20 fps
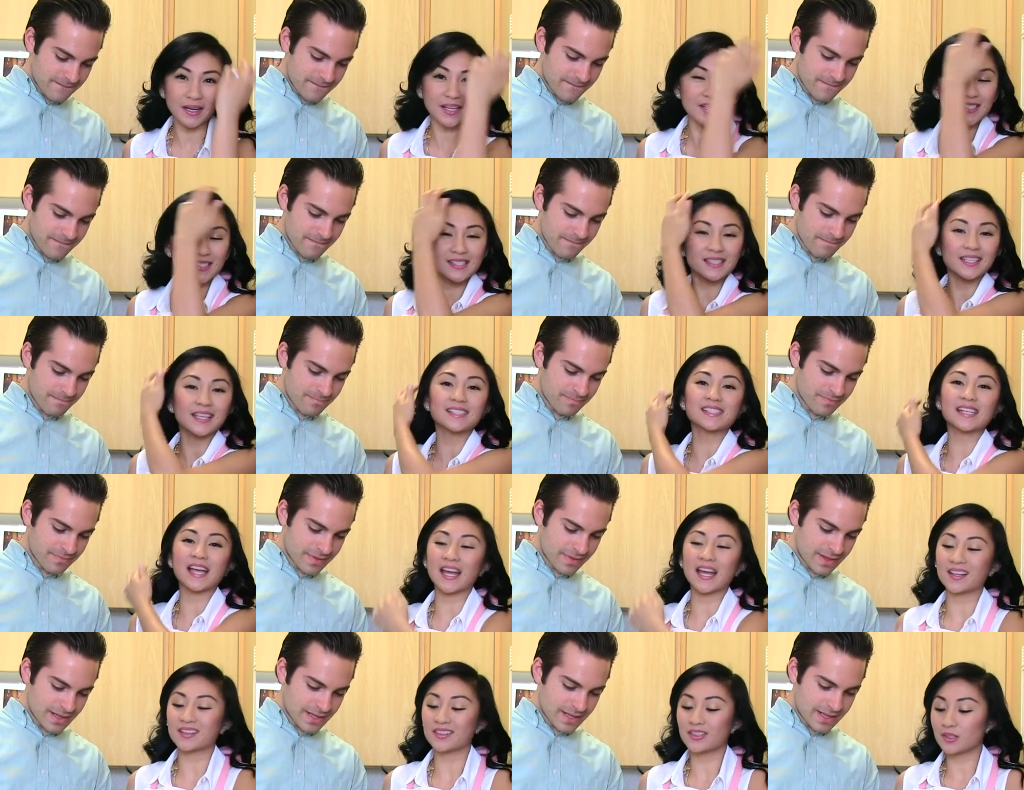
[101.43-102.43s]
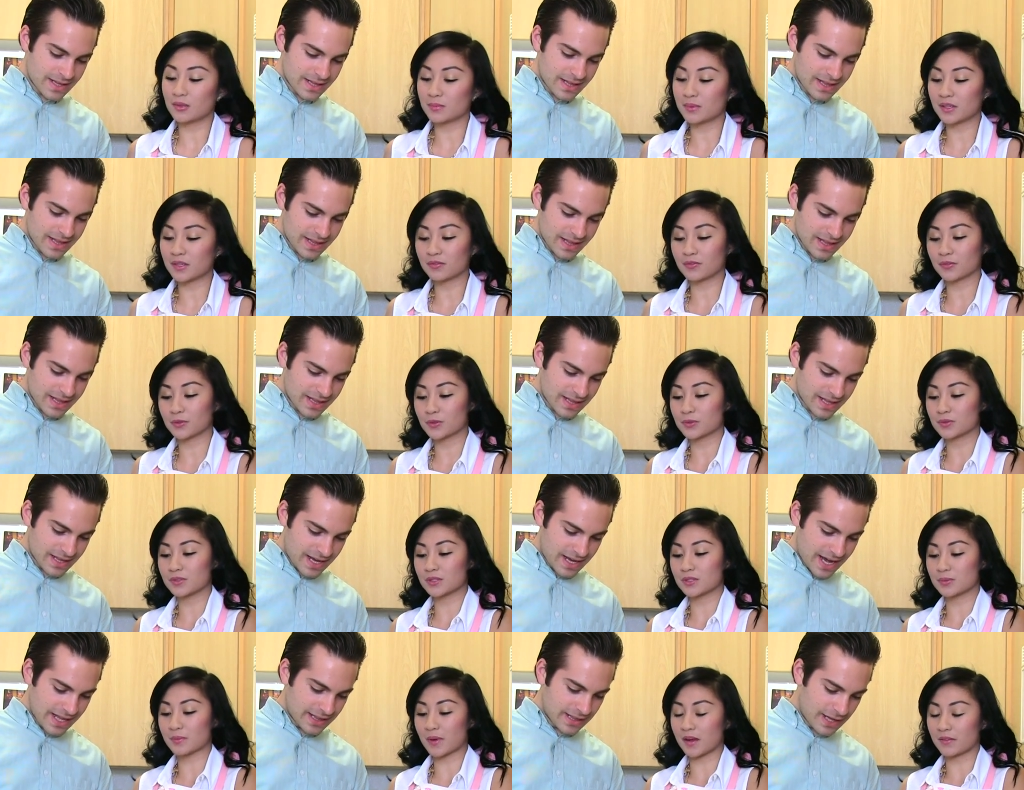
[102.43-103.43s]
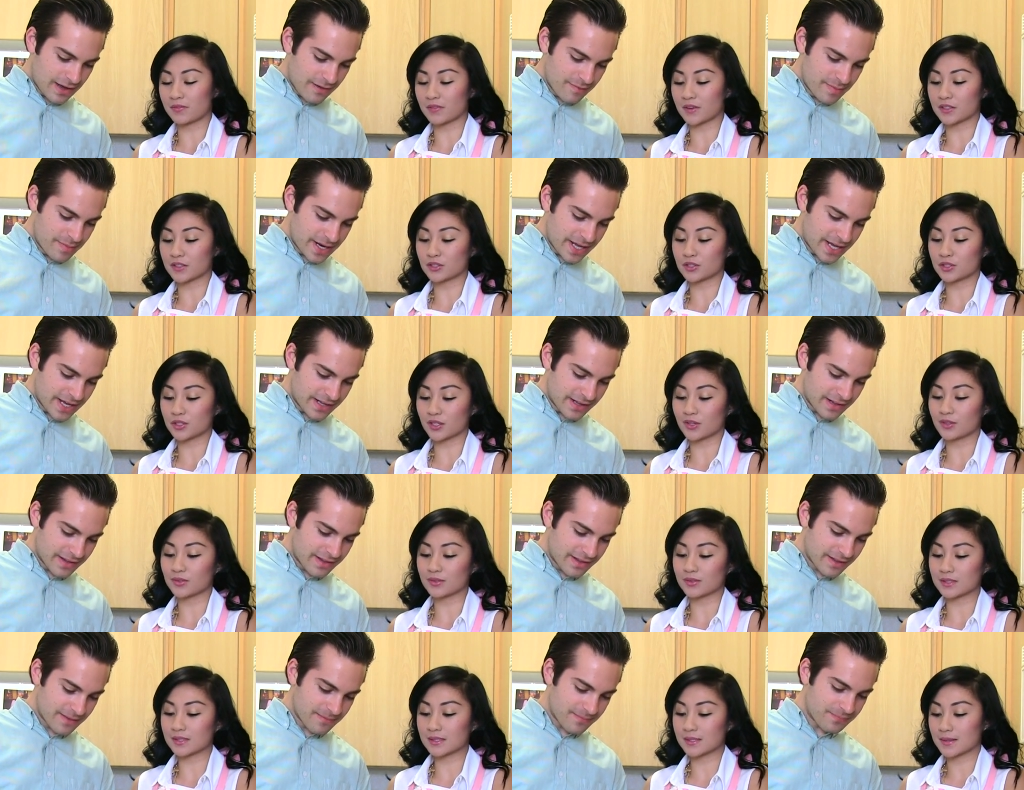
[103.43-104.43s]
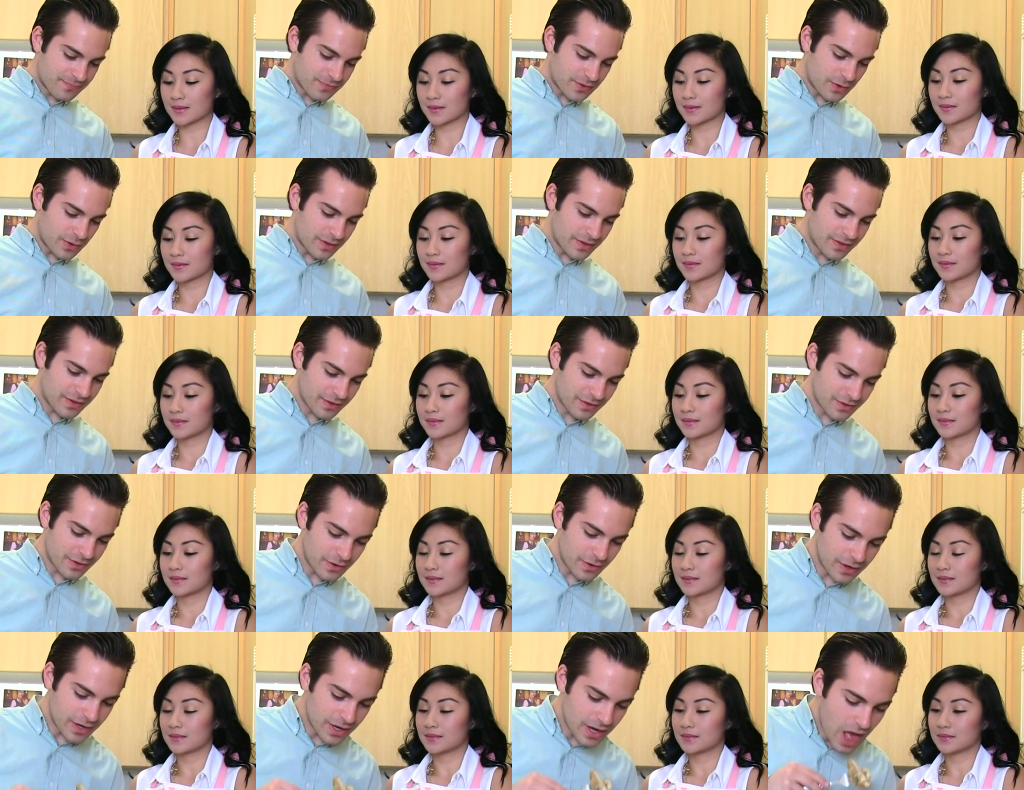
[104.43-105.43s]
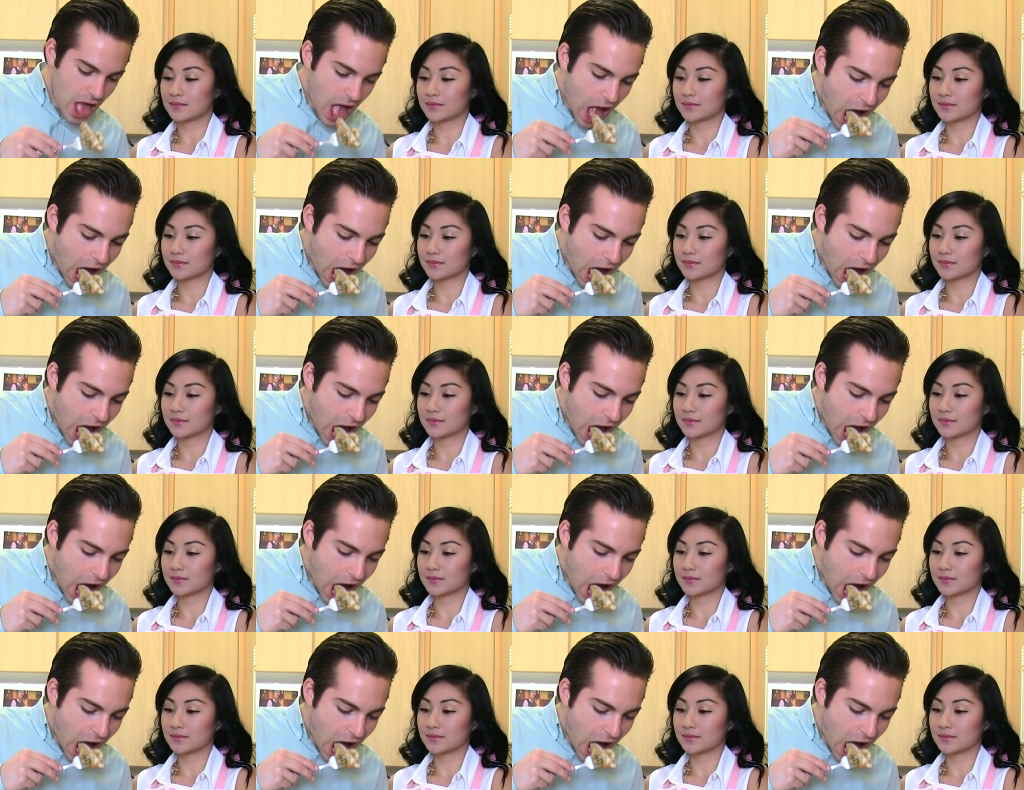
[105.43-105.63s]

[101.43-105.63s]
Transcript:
Speaker 1: I just like to add a little bit of fruit to I my French bananas.
Speaker 2: toast. Oh, this looks so good.